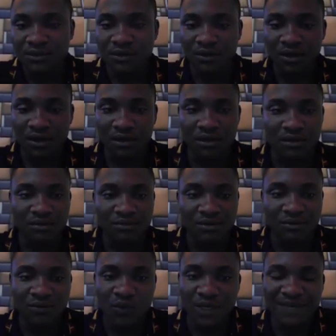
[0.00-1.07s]
Okay,
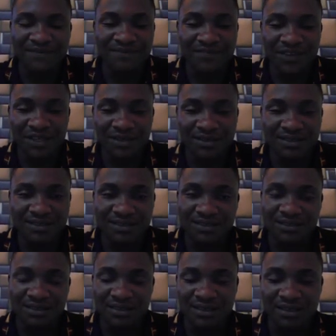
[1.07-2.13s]
I'm waiting for it.
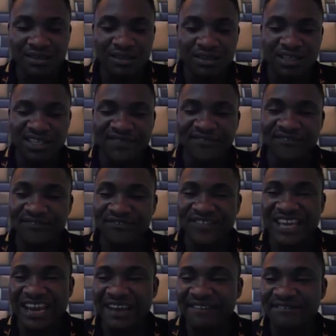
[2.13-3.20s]

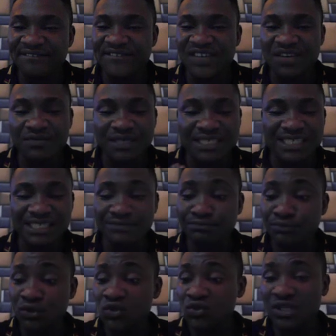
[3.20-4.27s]
Very, very
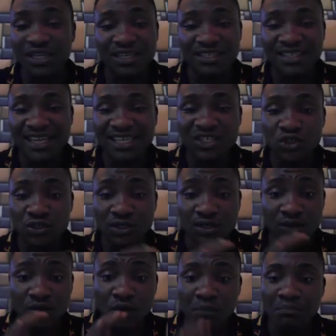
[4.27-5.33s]
simple to index
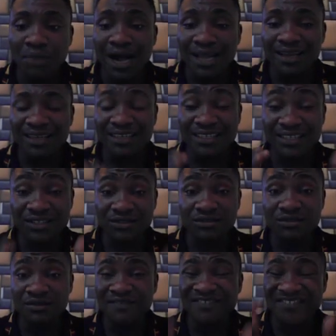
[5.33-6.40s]
your backlink in
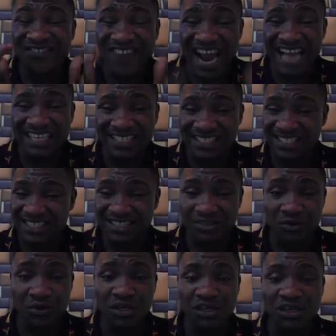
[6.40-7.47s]
Google fast.
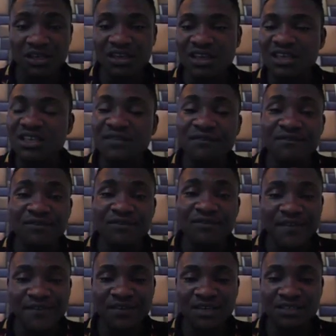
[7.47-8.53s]
Okay,
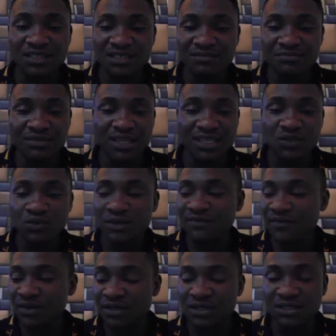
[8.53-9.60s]
very, very simple. Let's wait
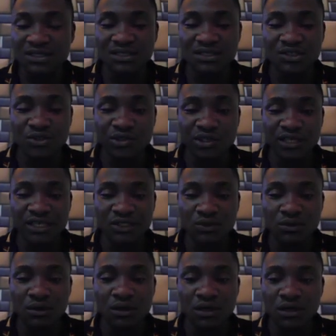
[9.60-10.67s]
for it due to
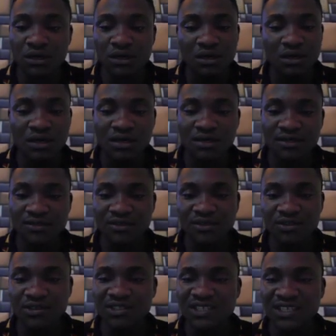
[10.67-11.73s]
network. It's
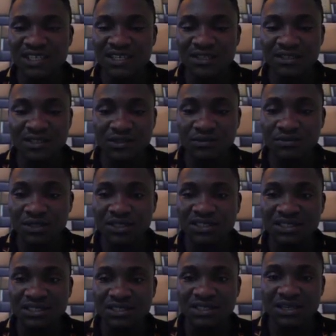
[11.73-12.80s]
going to take a little
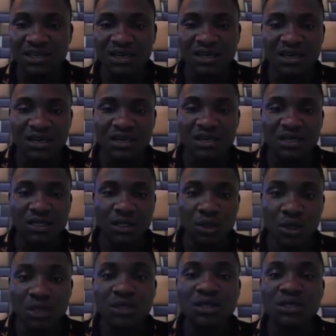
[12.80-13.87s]
bit
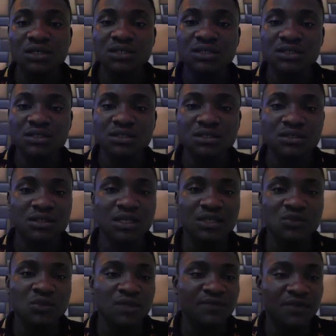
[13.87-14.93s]
long.
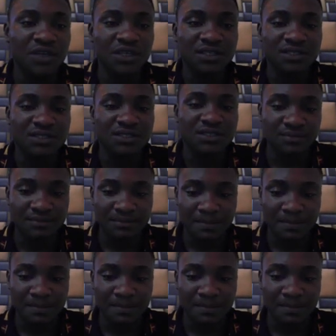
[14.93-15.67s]
Let's wait for it.